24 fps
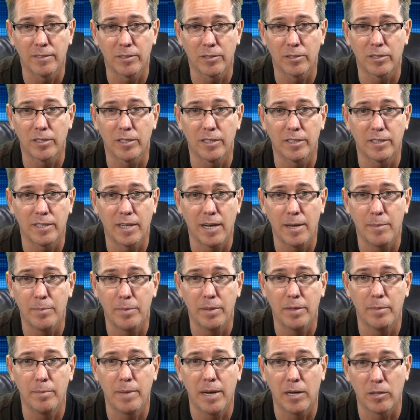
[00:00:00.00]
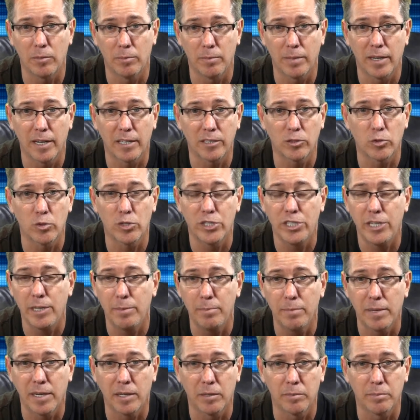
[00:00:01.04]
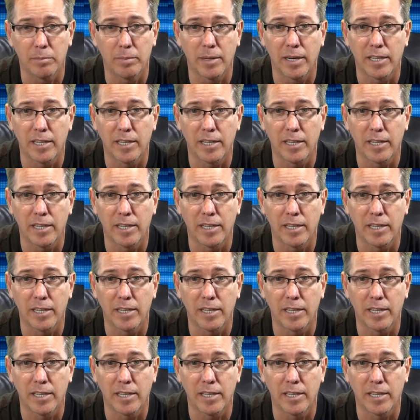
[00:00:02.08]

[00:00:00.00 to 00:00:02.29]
They're going to type in mountain bikes or cheap mountain